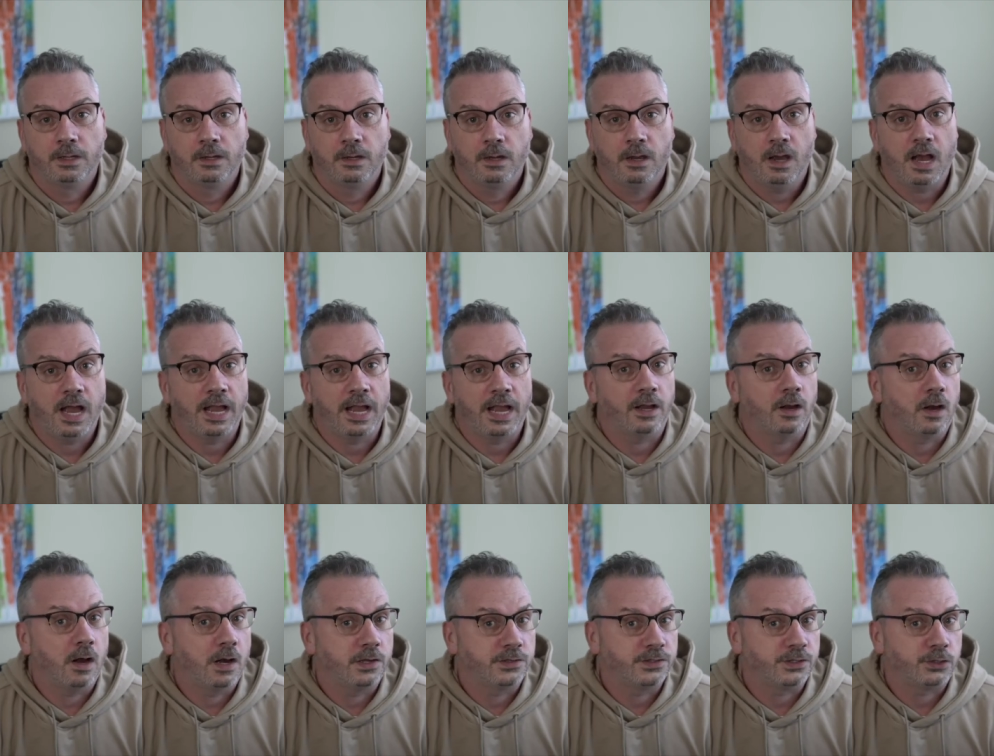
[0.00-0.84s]
I can
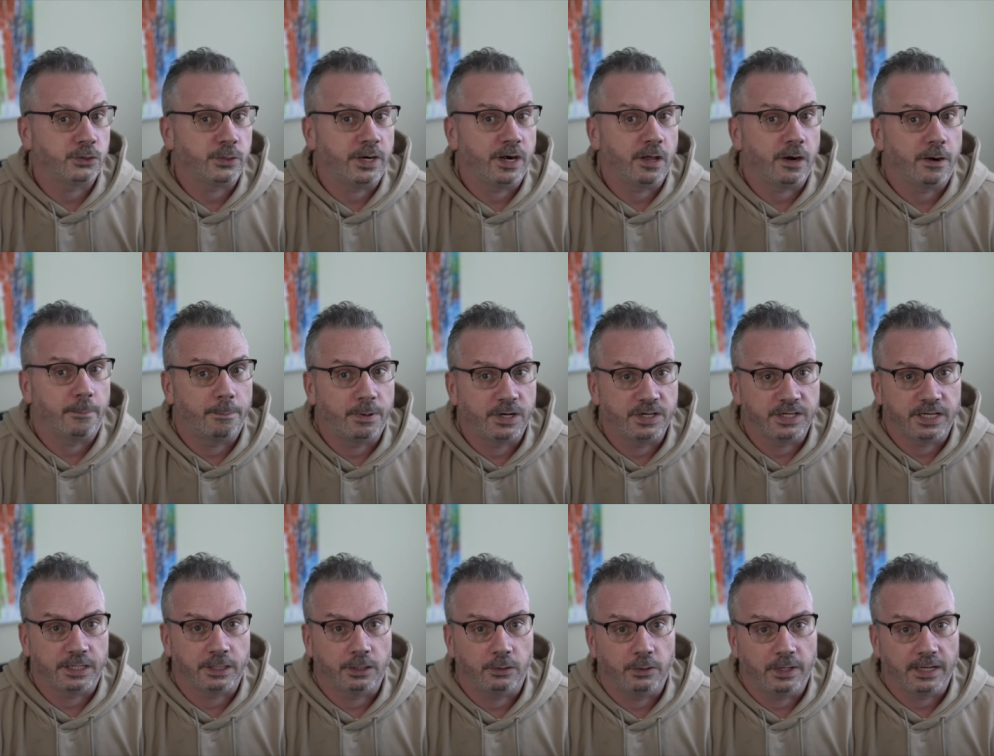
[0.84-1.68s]
concentrate on a
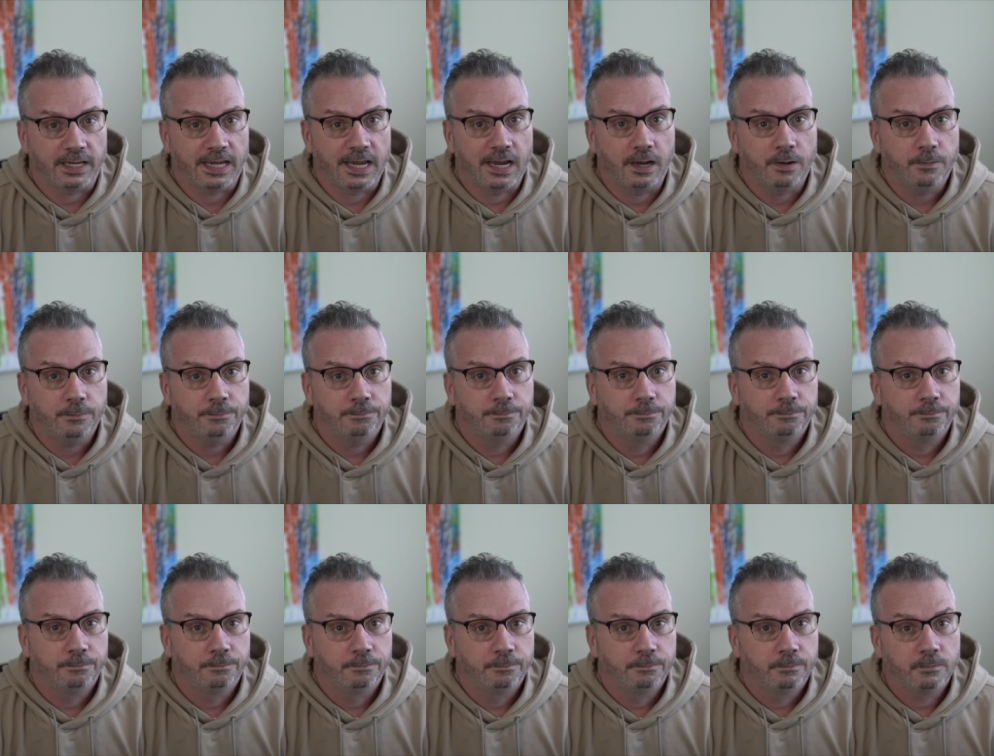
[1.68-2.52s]
particular account,
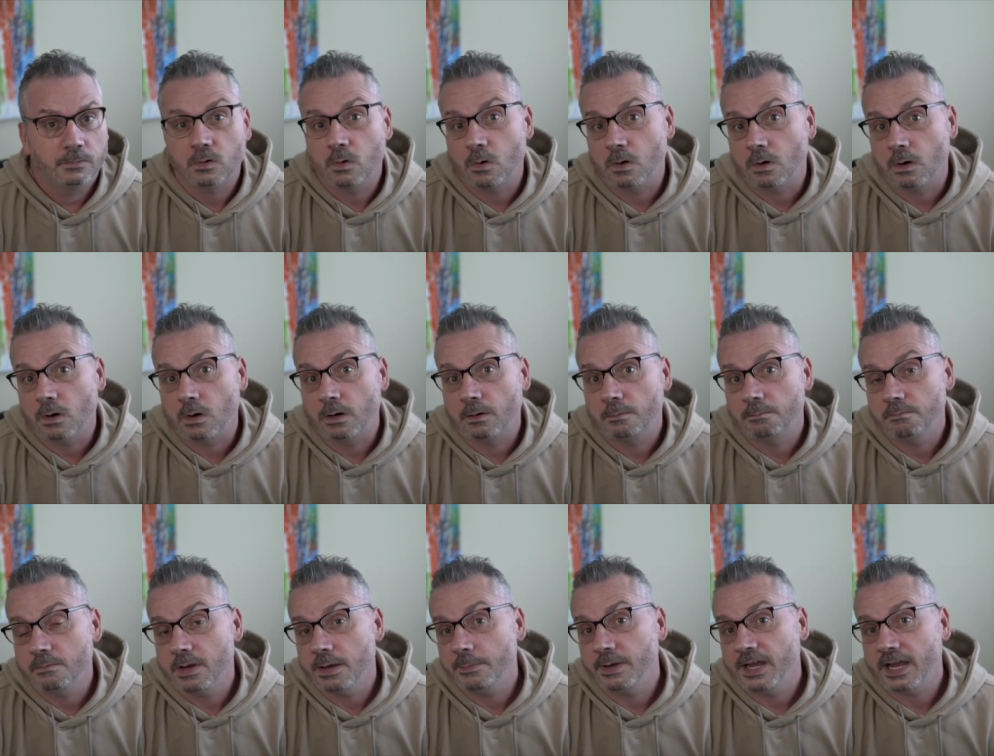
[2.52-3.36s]
or
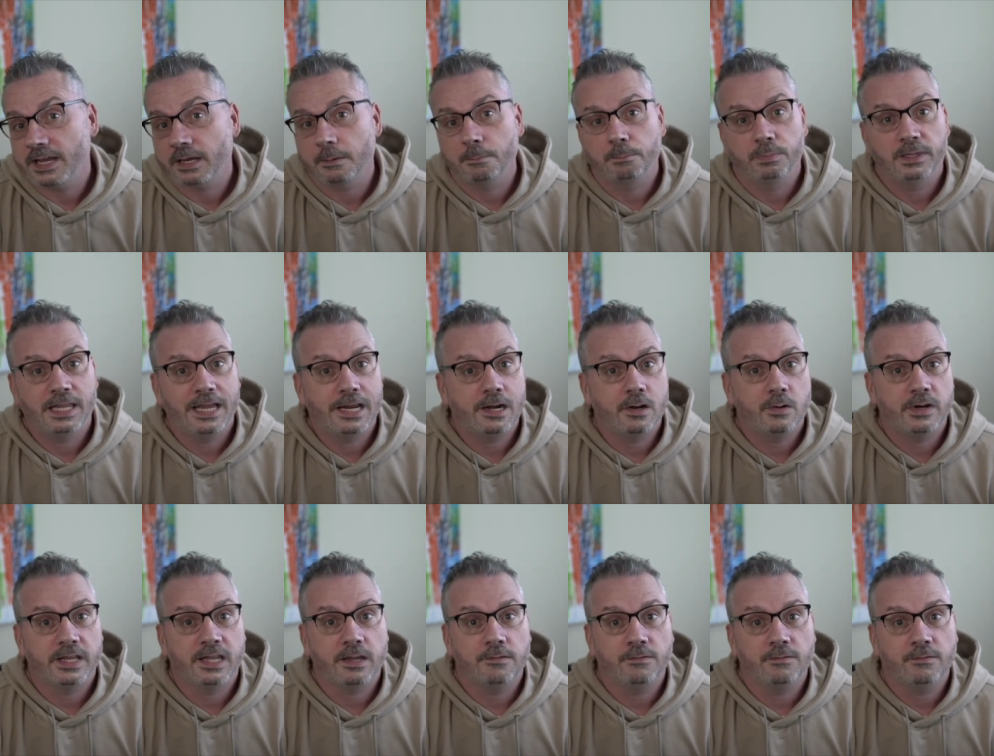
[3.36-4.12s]
maybe I can plan out a given